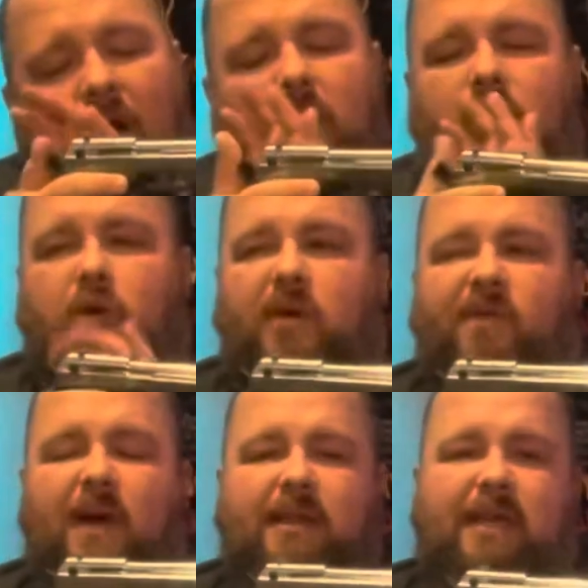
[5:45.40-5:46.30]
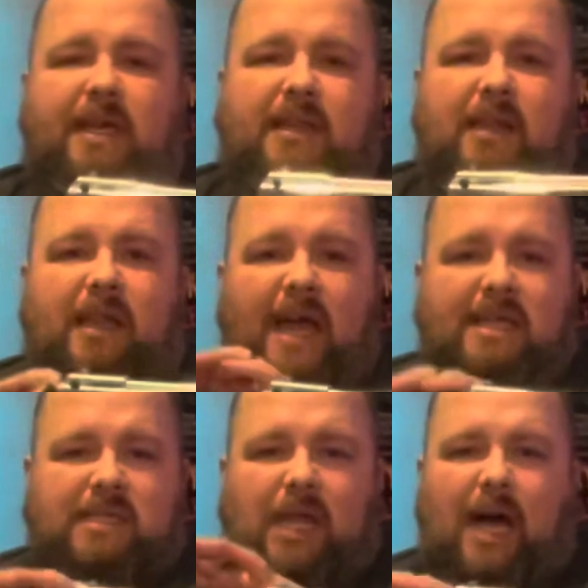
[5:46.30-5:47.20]
you would finally get the
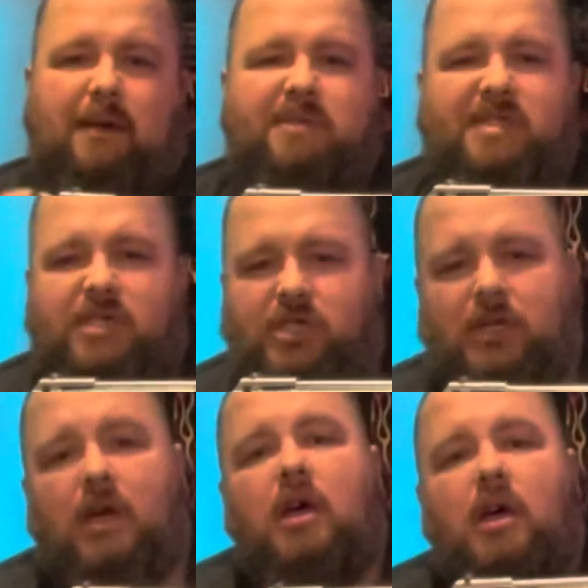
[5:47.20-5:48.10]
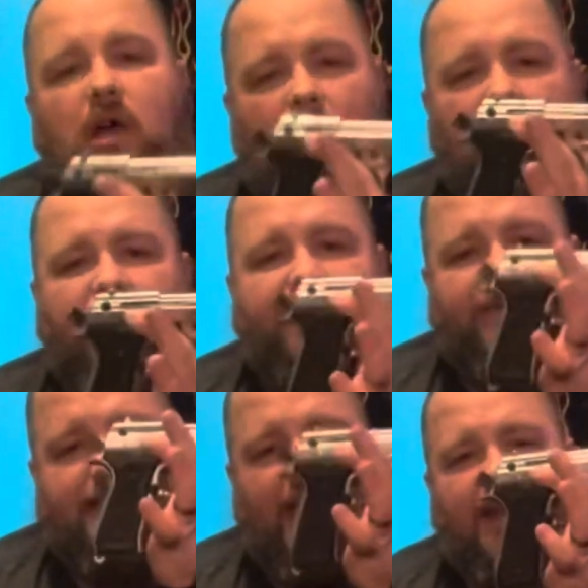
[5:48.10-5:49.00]
last lock position of
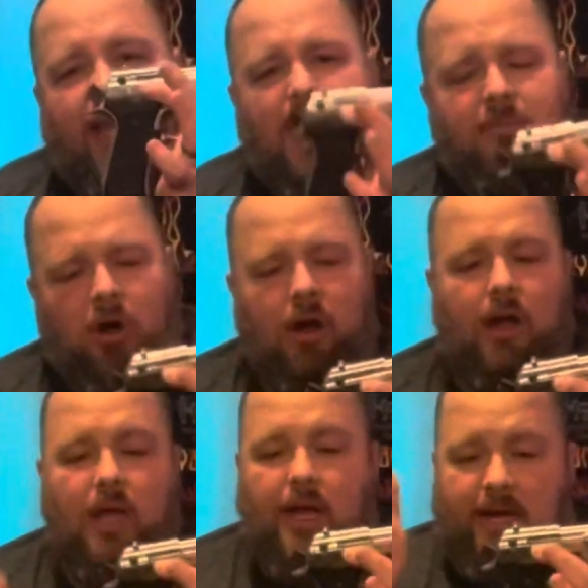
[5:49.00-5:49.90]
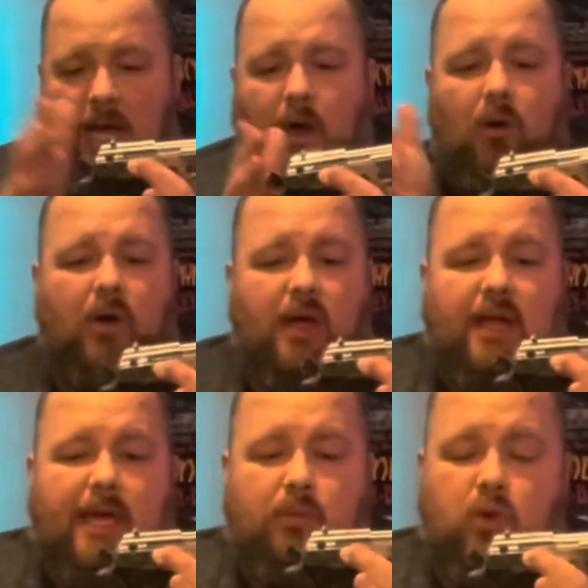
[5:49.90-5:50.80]
said hammer. Now,
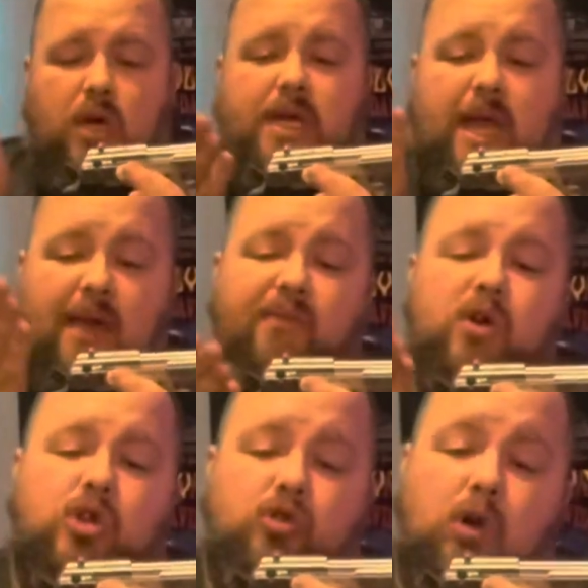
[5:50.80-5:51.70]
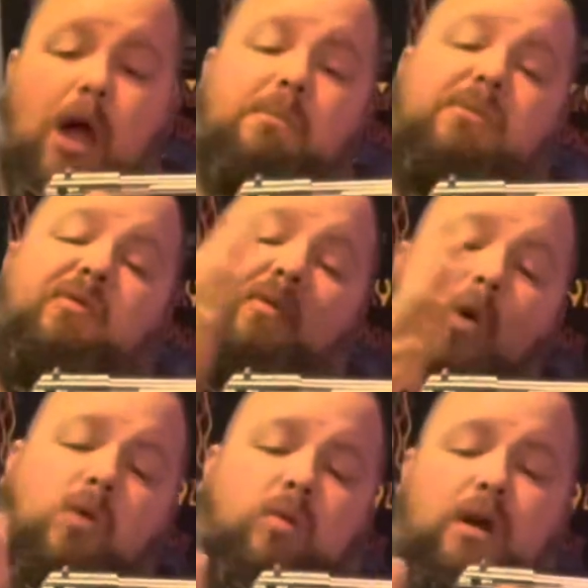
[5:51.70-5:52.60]
it would never drop
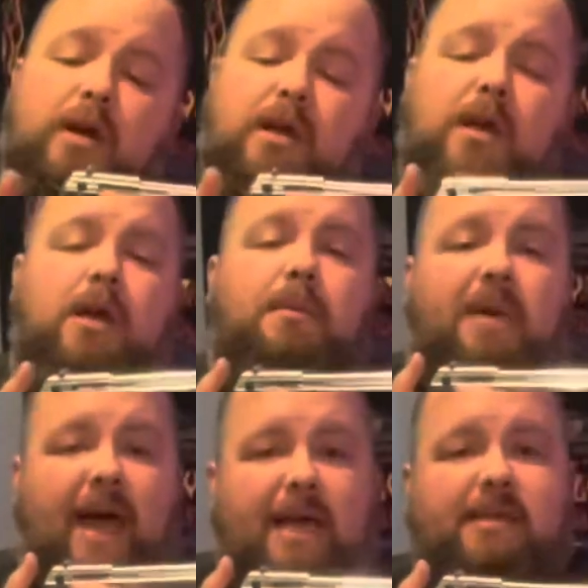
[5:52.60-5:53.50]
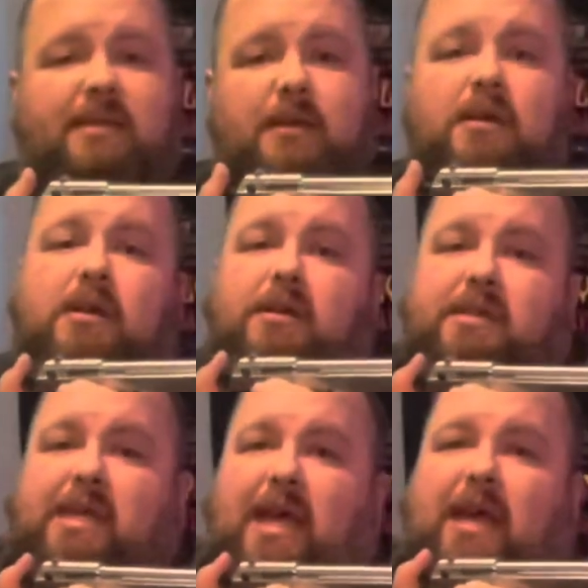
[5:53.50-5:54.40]
forward past,
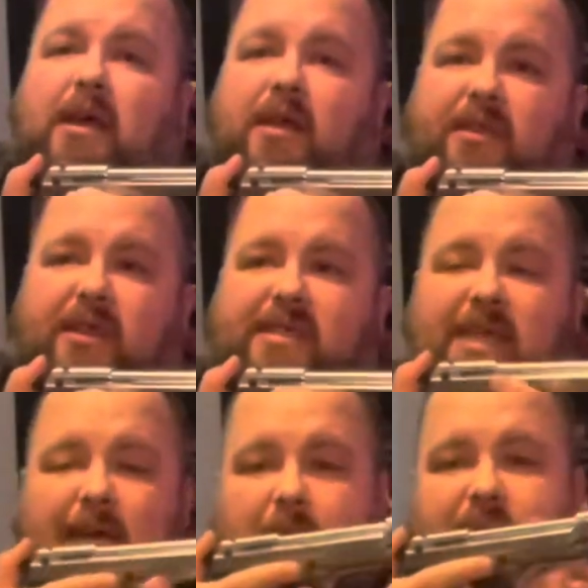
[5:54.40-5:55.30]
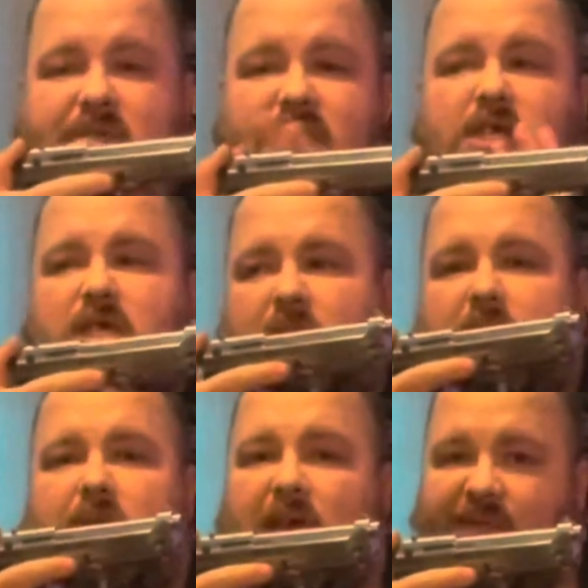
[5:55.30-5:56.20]
say, the second position
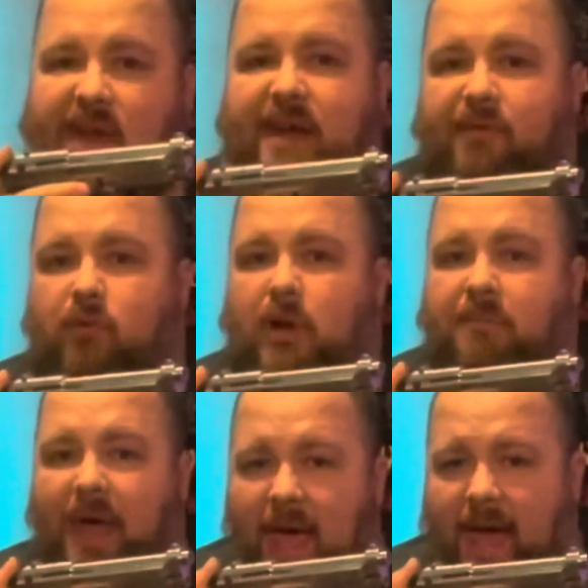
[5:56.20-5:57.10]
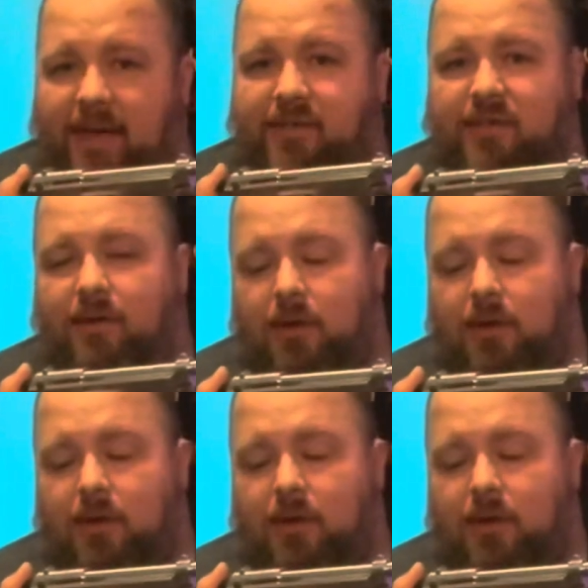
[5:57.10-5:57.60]
if I never went past